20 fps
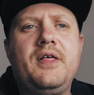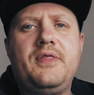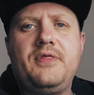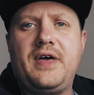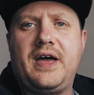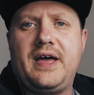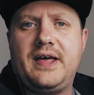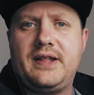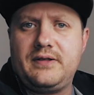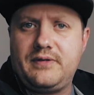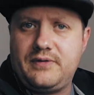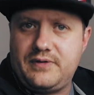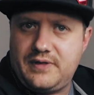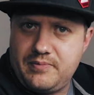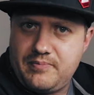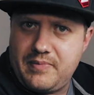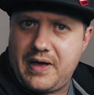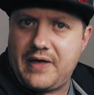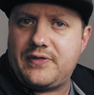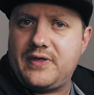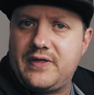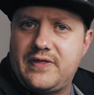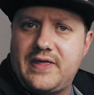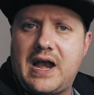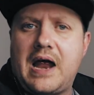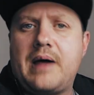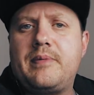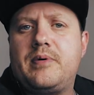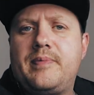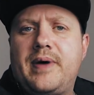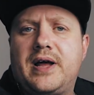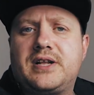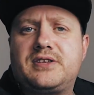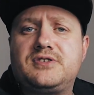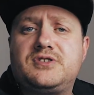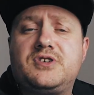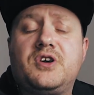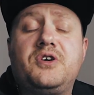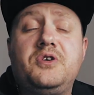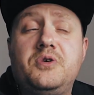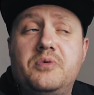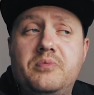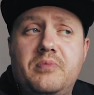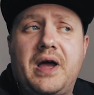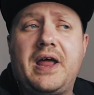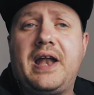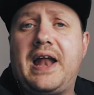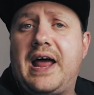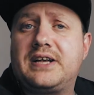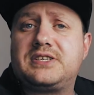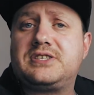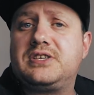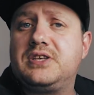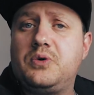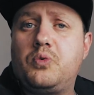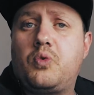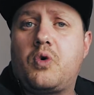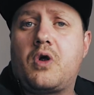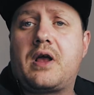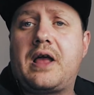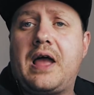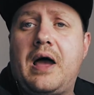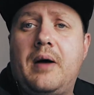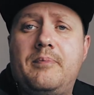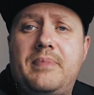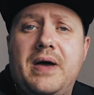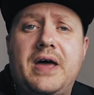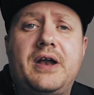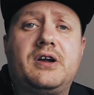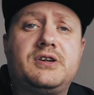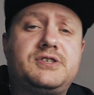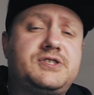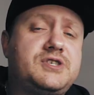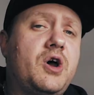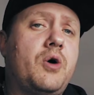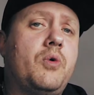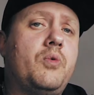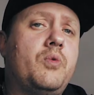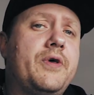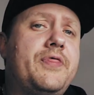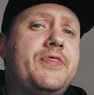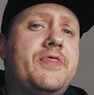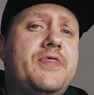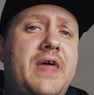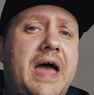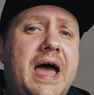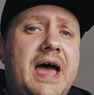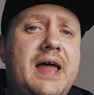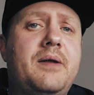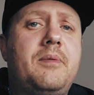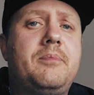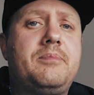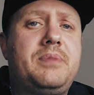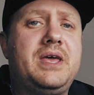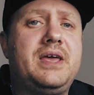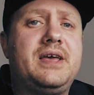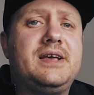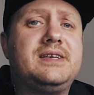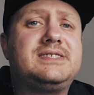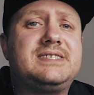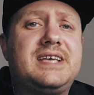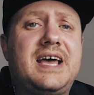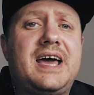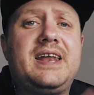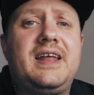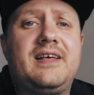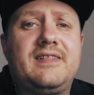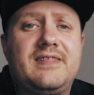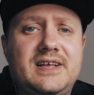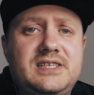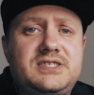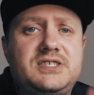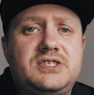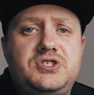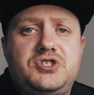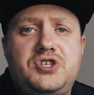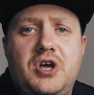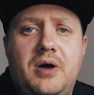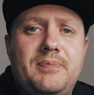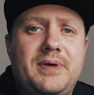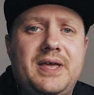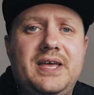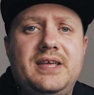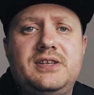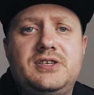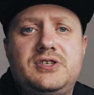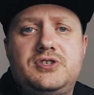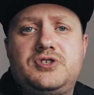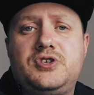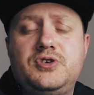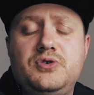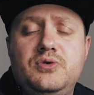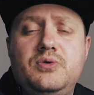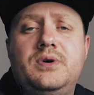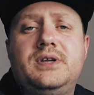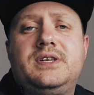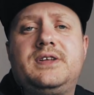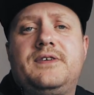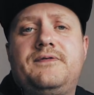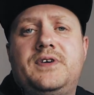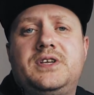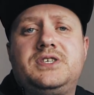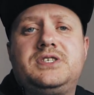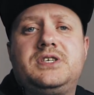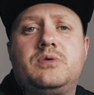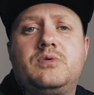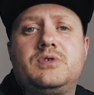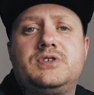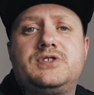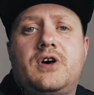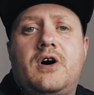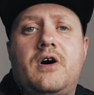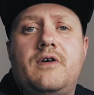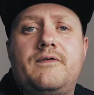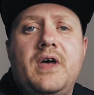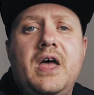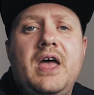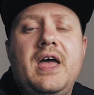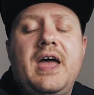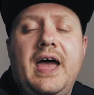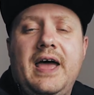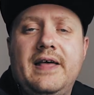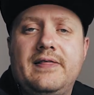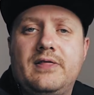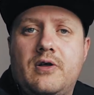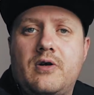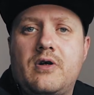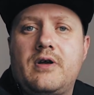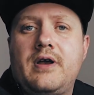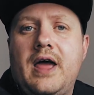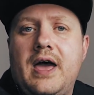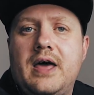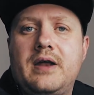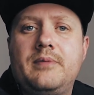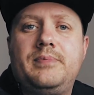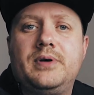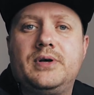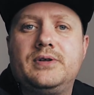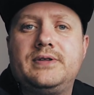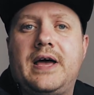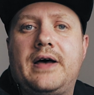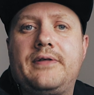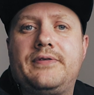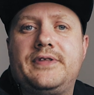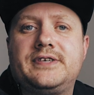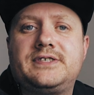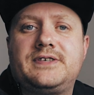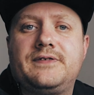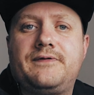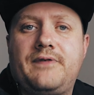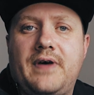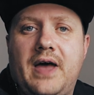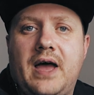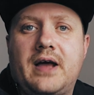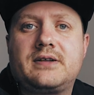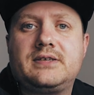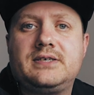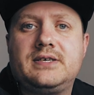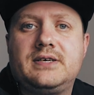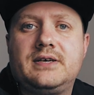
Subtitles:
then the method that I'm about to show you might actually work out better. So with that being said, let's jump into DaVinci Resolve and learn how to build out this effect.